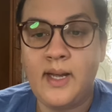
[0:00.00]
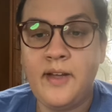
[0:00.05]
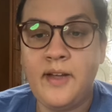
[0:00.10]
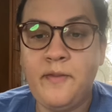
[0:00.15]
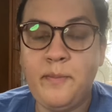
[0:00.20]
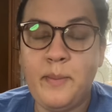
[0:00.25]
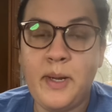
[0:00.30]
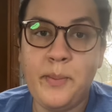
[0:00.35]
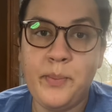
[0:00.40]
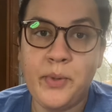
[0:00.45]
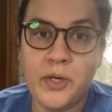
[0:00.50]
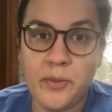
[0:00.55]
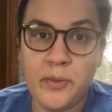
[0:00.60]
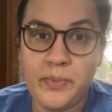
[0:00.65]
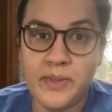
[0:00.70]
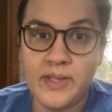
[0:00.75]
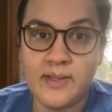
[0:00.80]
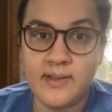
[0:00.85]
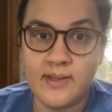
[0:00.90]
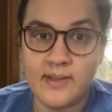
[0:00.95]
If my
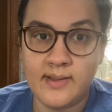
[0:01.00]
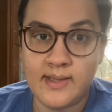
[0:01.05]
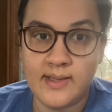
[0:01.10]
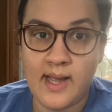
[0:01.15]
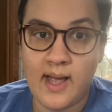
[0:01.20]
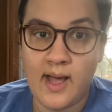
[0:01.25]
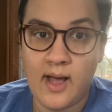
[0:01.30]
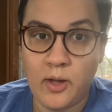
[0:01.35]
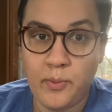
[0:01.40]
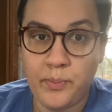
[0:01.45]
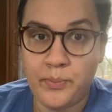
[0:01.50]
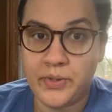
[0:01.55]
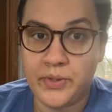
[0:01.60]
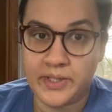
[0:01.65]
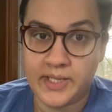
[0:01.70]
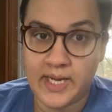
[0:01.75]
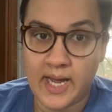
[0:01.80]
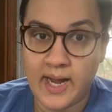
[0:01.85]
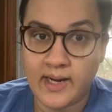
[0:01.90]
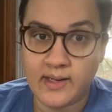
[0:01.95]
purpose is to help
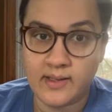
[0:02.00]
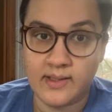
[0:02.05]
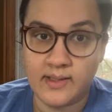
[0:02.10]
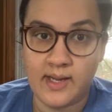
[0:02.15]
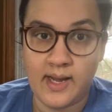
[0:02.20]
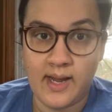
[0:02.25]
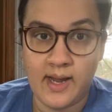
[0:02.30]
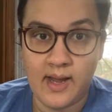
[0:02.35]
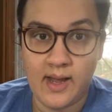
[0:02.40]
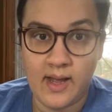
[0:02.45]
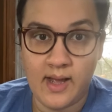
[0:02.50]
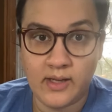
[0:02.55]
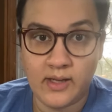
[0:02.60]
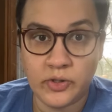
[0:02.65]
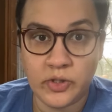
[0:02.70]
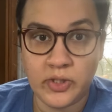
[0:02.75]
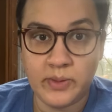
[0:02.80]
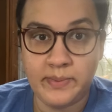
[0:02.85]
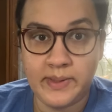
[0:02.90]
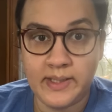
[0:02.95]
protect
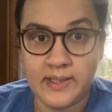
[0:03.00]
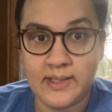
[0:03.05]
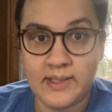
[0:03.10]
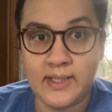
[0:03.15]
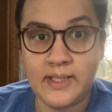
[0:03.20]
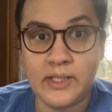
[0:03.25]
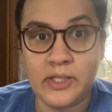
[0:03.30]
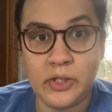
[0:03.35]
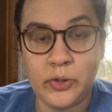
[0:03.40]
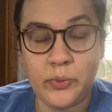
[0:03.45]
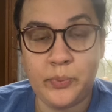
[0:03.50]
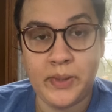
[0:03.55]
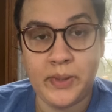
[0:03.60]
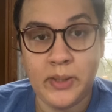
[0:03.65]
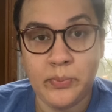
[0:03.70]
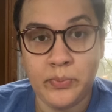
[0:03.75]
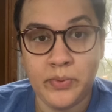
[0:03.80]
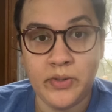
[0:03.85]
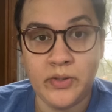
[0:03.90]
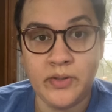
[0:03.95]
LGBTQ
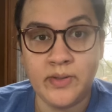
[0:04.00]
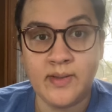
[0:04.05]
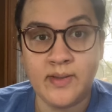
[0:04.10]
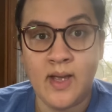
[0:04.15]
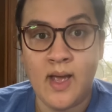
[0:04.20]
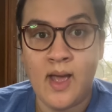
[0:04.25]
peoples